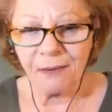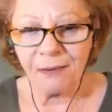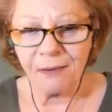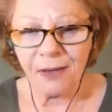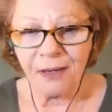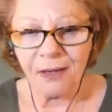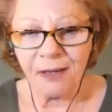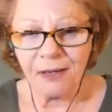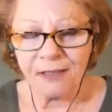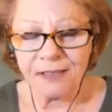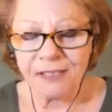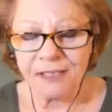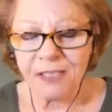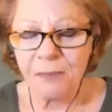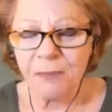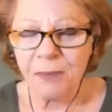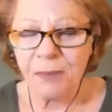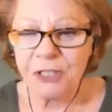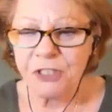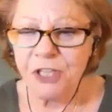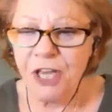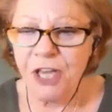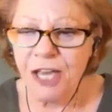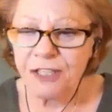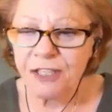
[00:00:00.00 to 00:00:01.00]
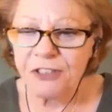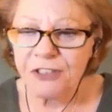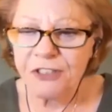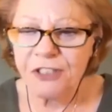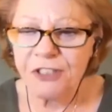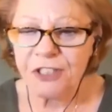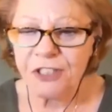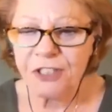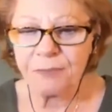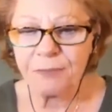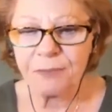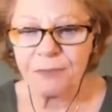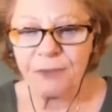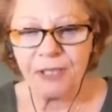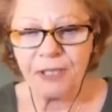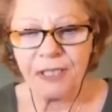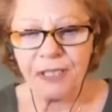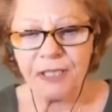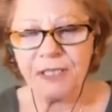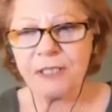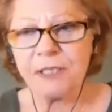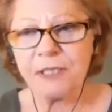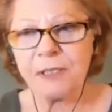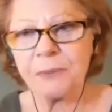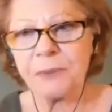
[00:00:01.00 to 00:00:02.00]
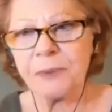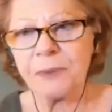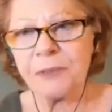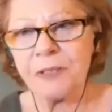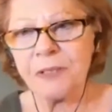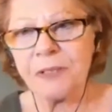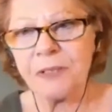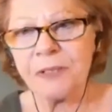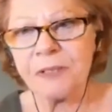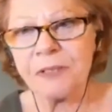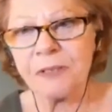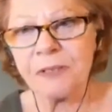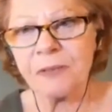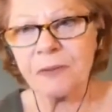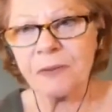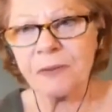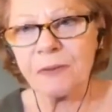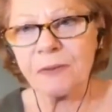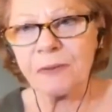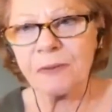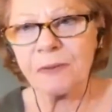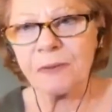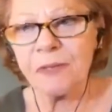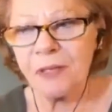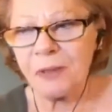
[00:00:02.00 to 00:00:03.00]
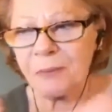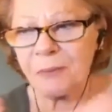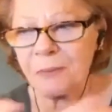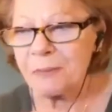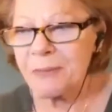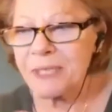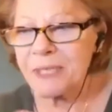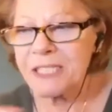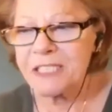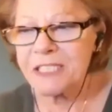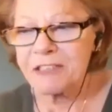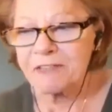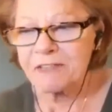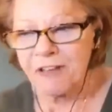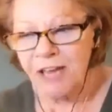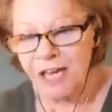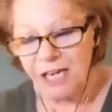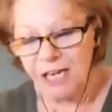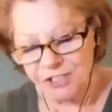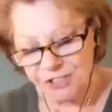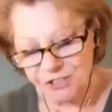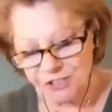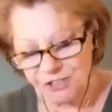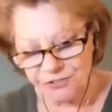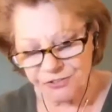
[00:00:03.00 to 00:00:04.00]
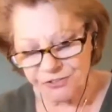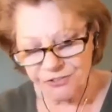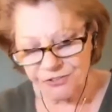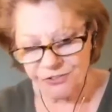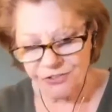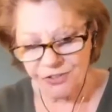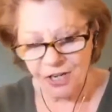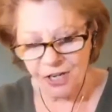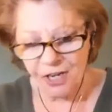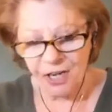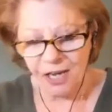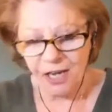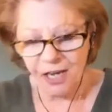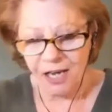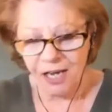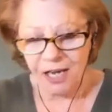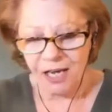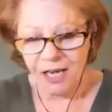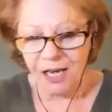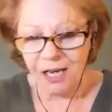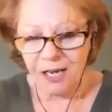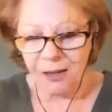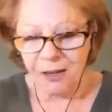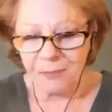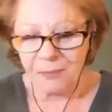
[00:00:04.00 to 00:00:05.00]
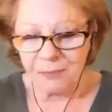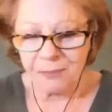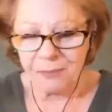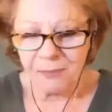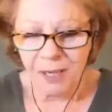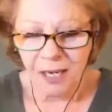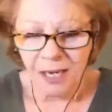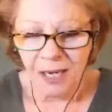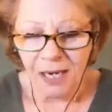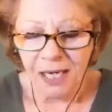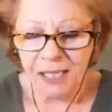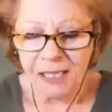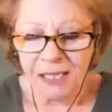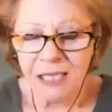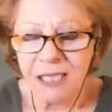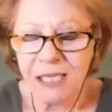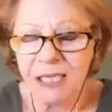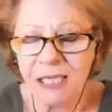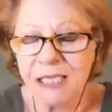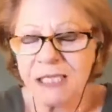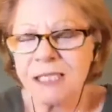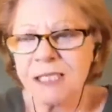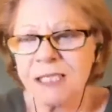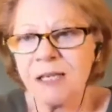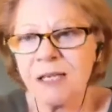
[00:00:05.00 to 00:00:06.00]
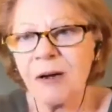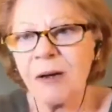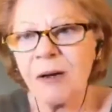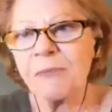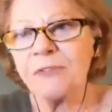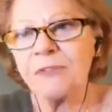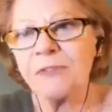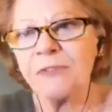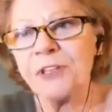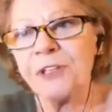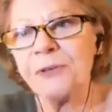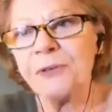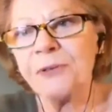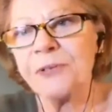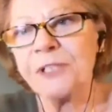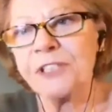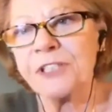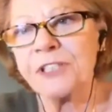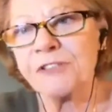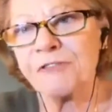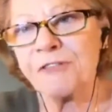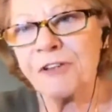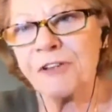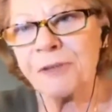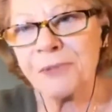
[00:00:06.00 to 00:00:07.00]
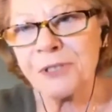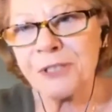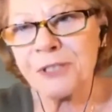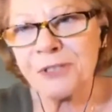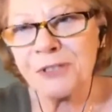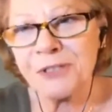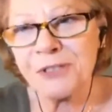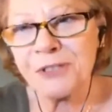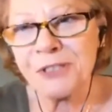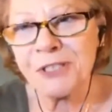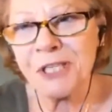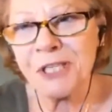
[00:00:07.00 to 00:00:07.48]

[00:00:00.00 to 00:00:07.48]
so much energy put into words, and, misdirections. I think it's time for new descriptions.